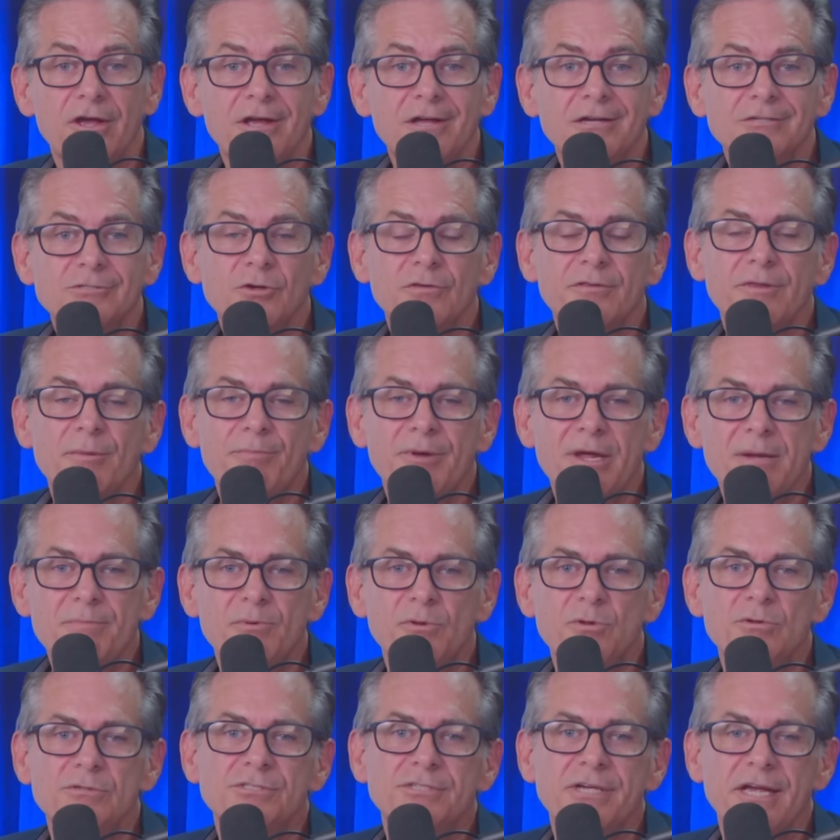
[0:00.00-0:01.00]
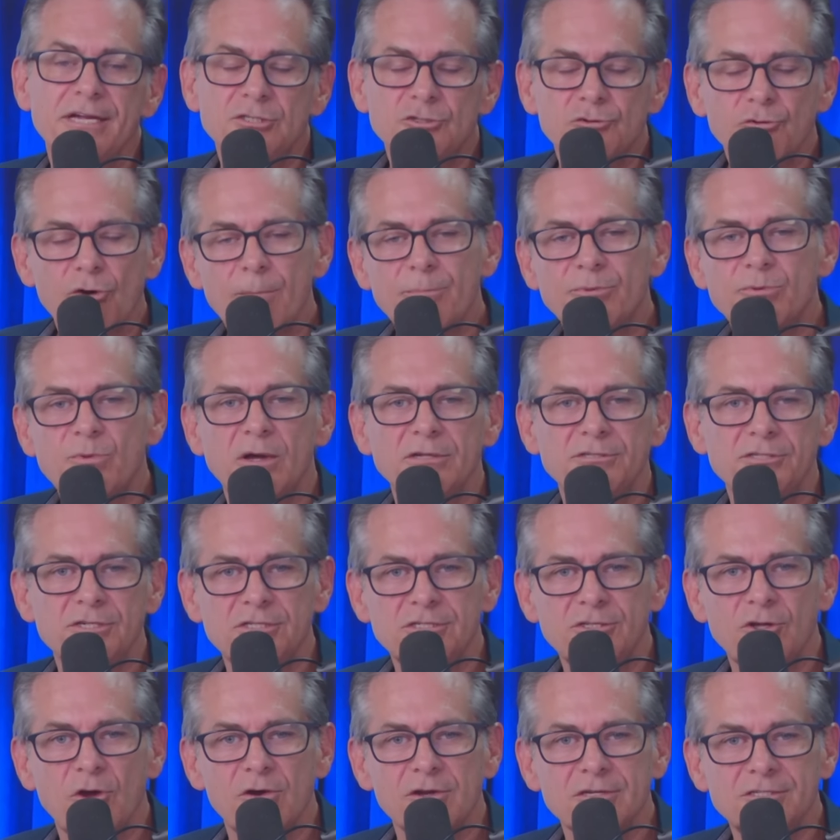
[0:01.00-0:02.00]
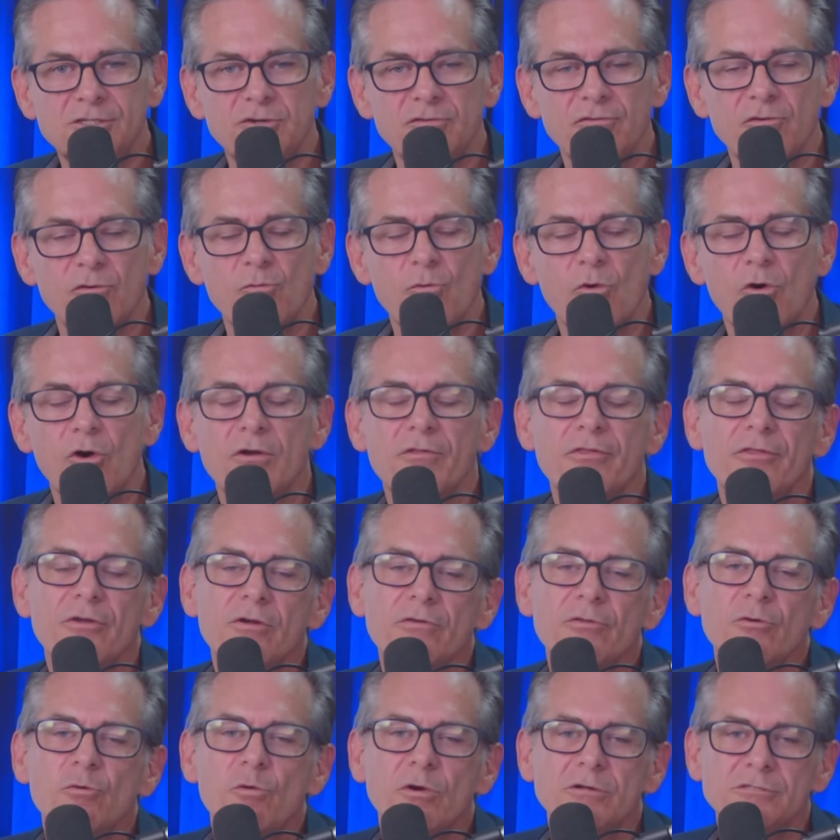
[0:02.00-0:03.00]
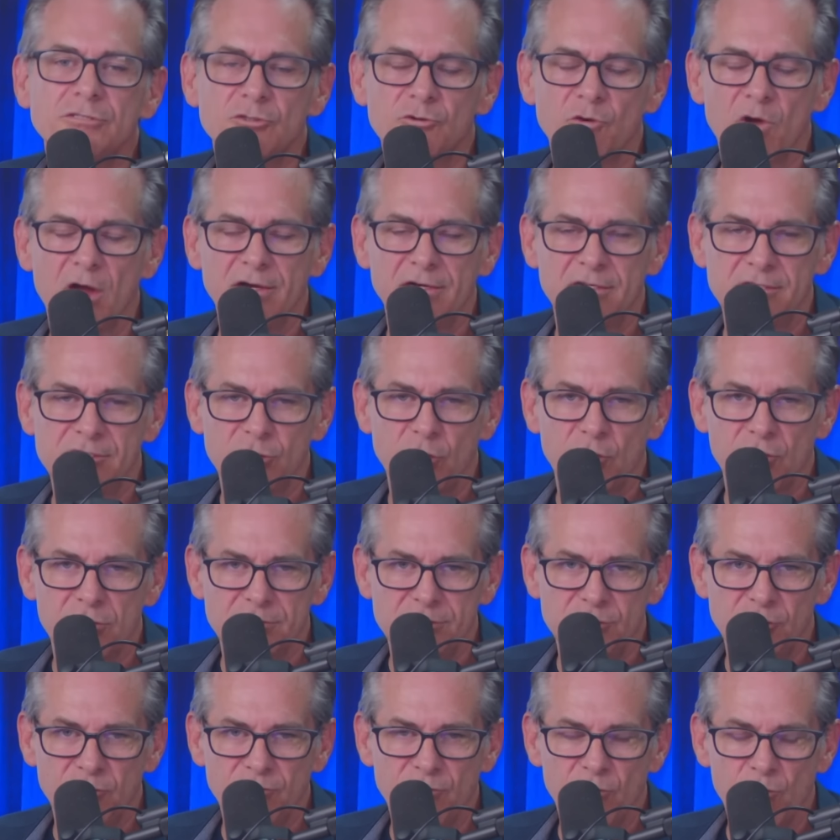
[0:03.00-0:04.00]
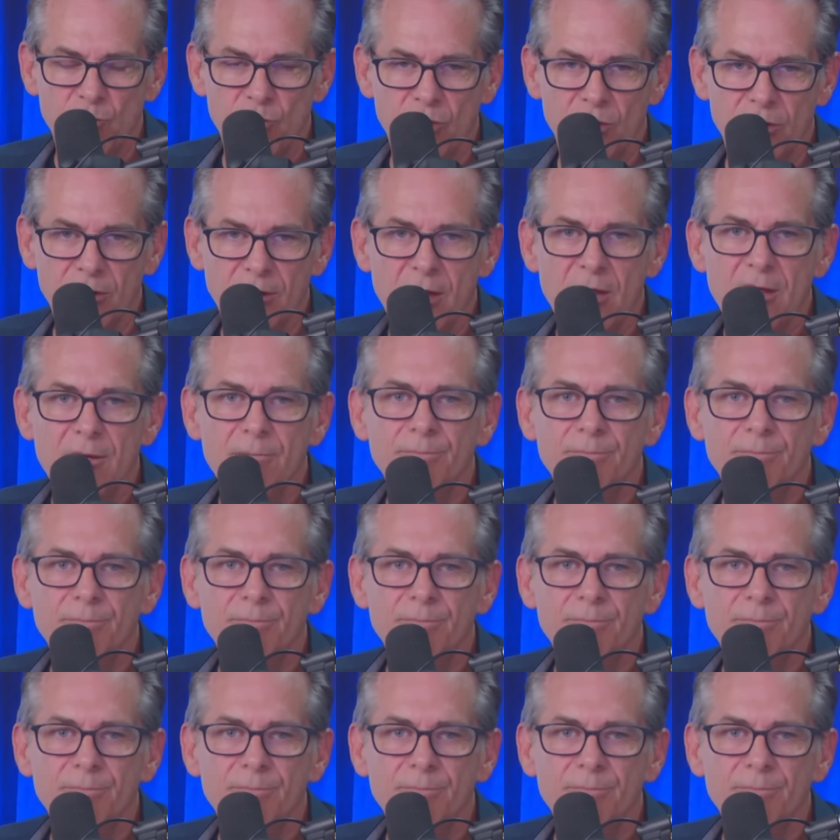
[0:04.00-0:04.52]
So the people who say Trump wants to start a civil war, they're the ones trying to start a civil war.